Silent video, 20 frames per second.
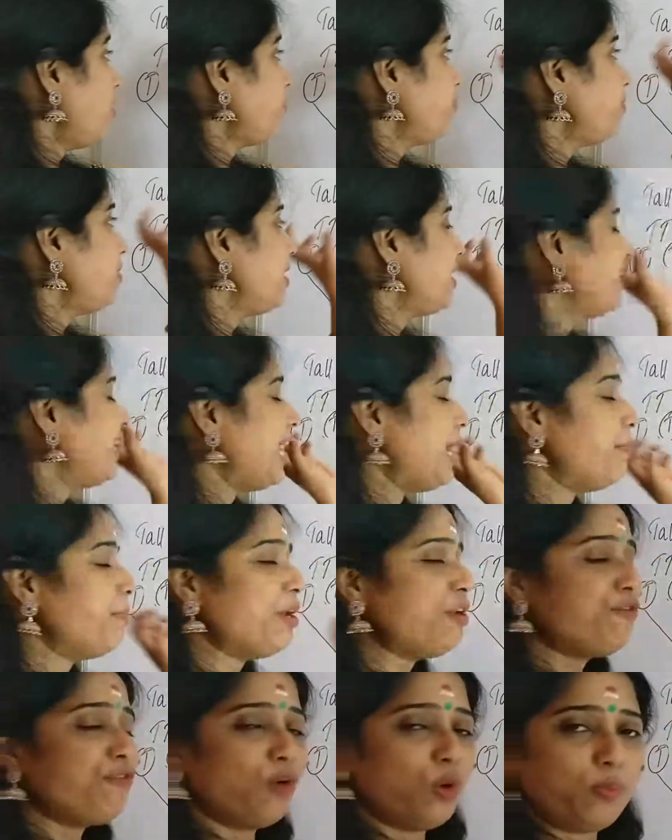of
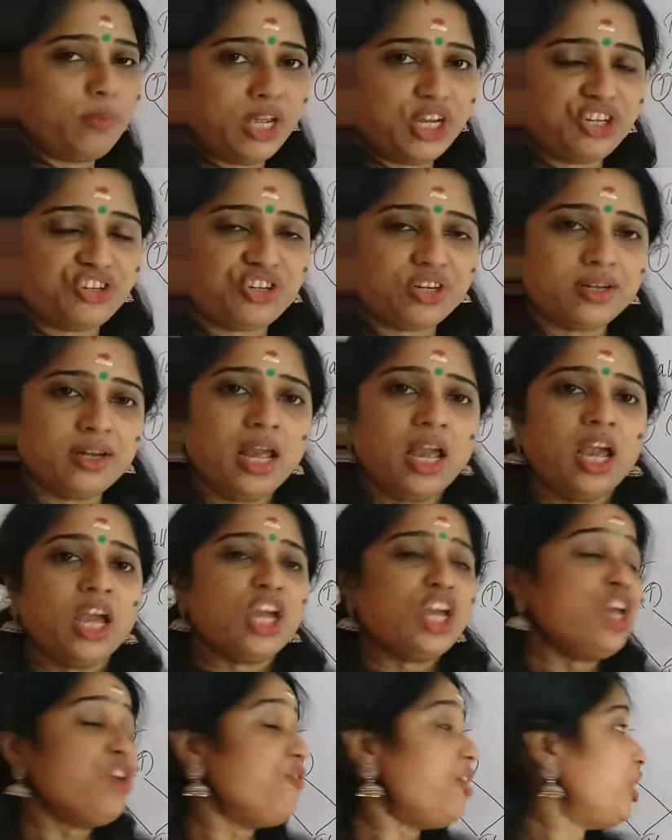gamete formation,
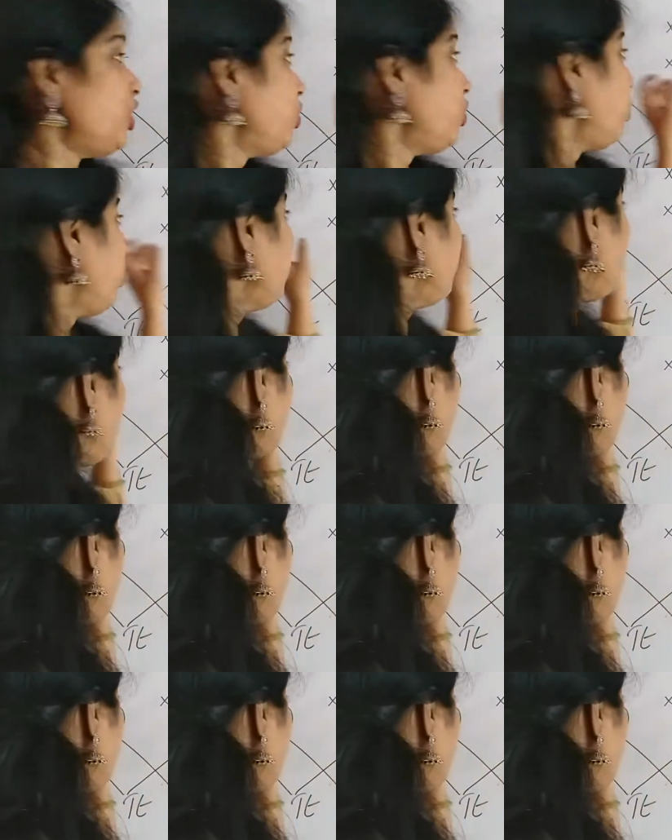even though